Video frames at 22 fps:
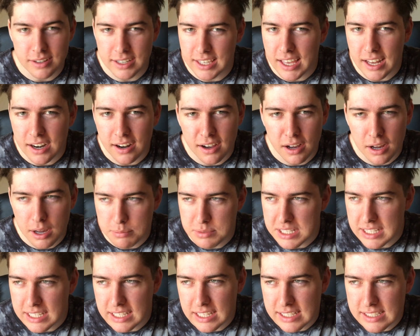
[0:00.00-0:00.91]
I get hyped. I
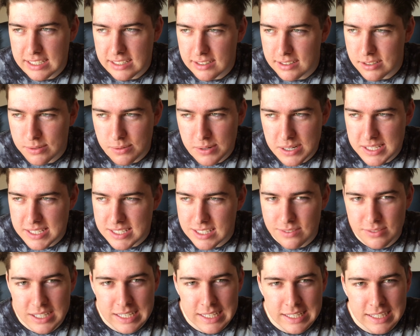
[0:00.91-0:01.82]
think I did it in
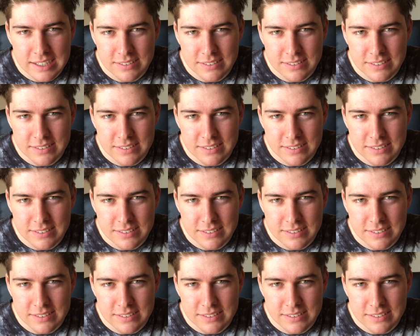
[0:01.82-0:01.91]
2017,